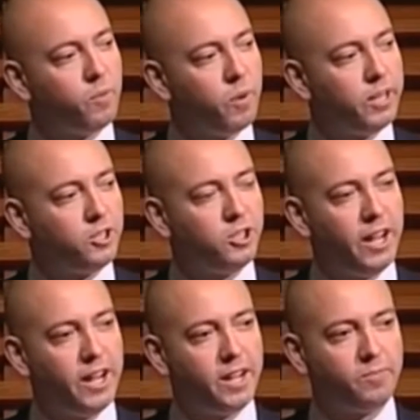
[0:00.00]
which,
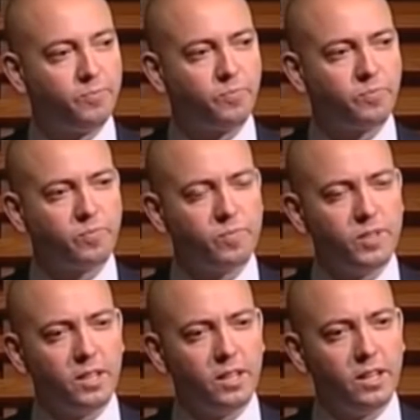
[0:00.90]

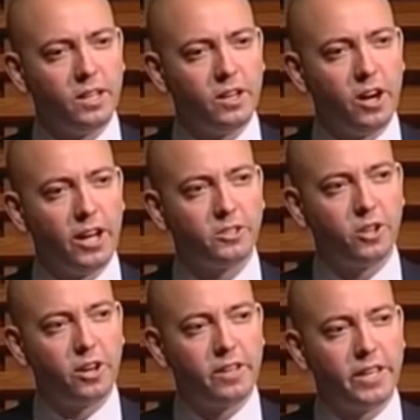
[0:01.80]
I
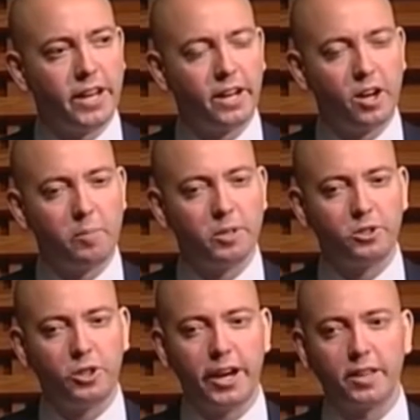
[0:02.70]
started the economics
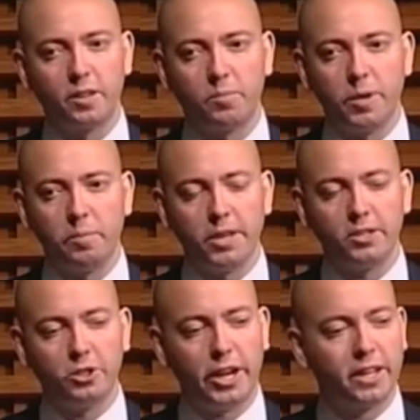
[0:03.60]
track and the
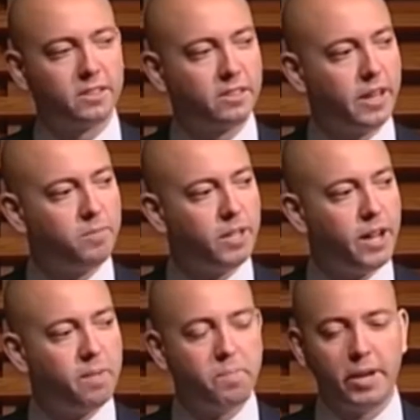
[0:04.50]
pre-med track at the same
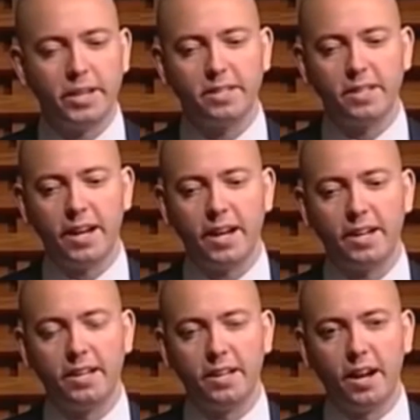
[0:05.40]
time, but
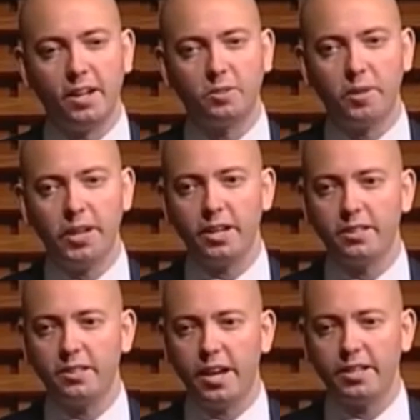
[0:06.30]
ultimately I
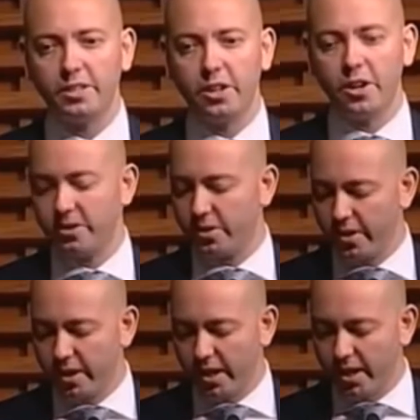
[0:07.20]
decided to go into
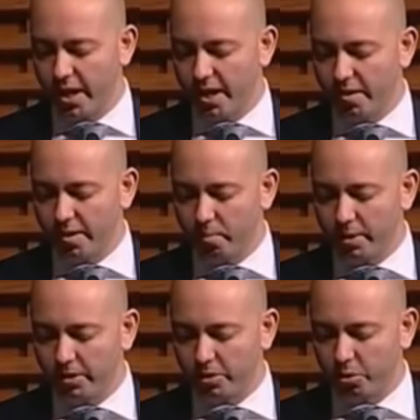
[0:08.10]
the
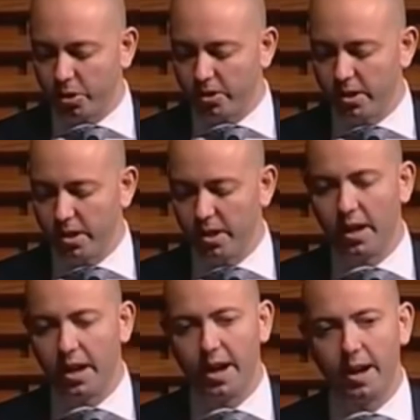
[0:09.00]
business world.
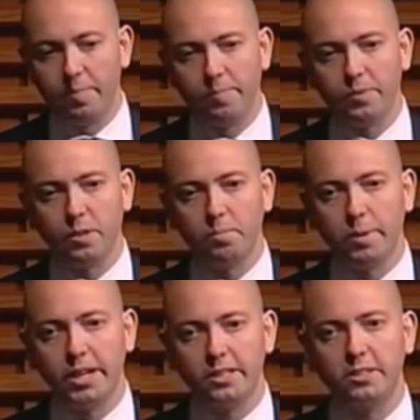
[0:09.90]

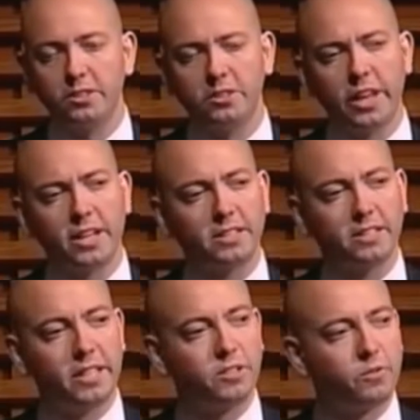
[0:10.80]
But just to get a
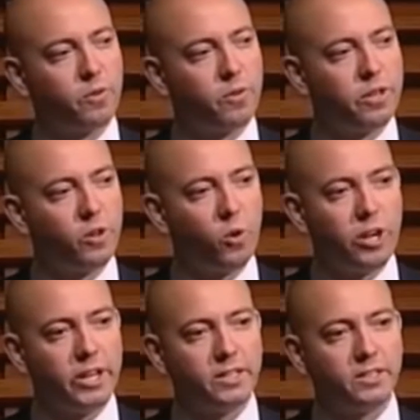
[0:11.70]
sense for the
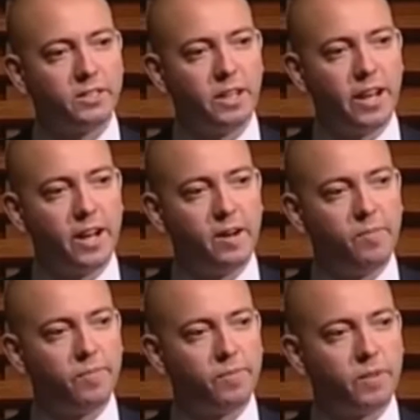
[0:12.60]
audience,
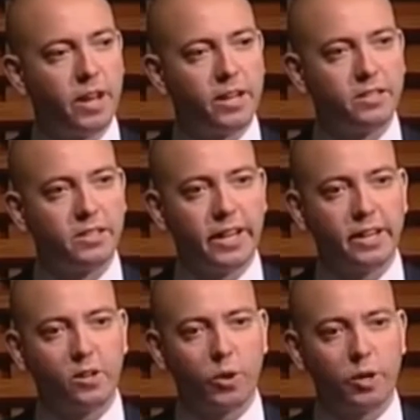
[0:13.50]
can I just take
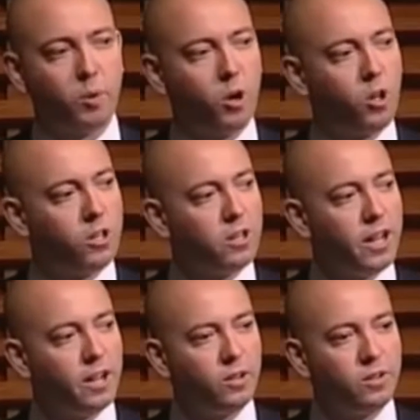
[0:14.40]
a quick poll?
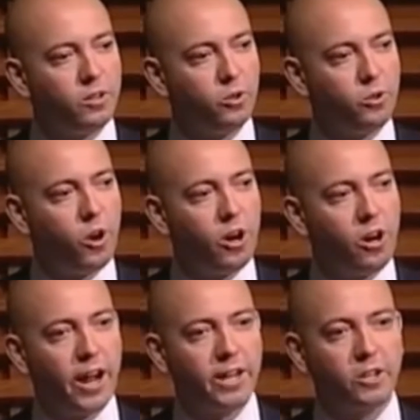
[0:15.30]
Who
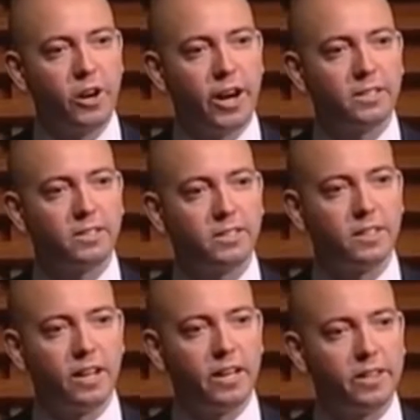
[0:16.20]
are undergrads
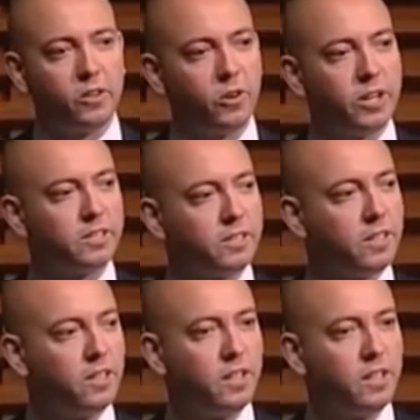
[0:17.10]
in the audience?